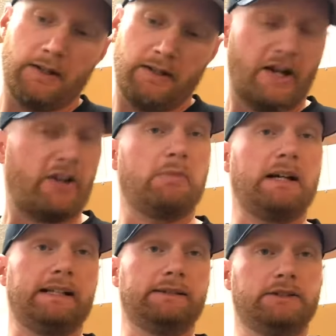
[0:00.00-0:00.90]

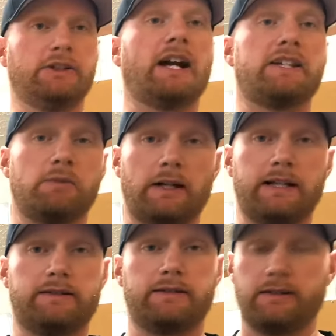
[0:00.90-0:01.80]
Everybody
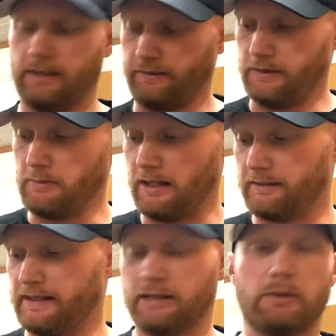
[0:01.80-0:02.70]
graduates. If you buy
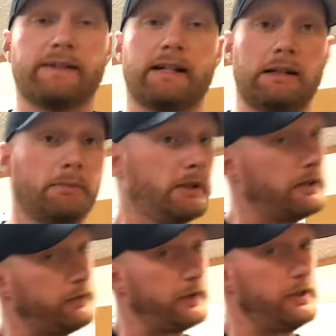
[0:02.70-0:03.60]
everything at one time, good
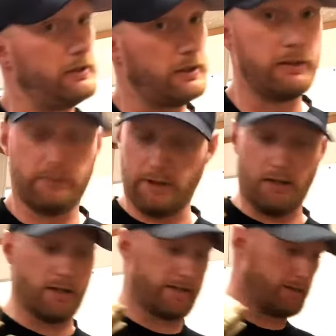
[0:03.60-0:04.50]
for you.
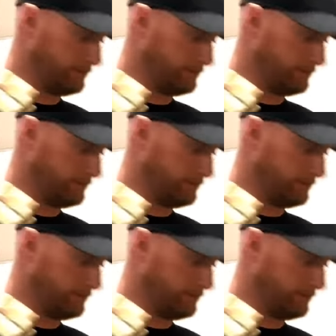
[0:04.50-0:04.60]
Awesome.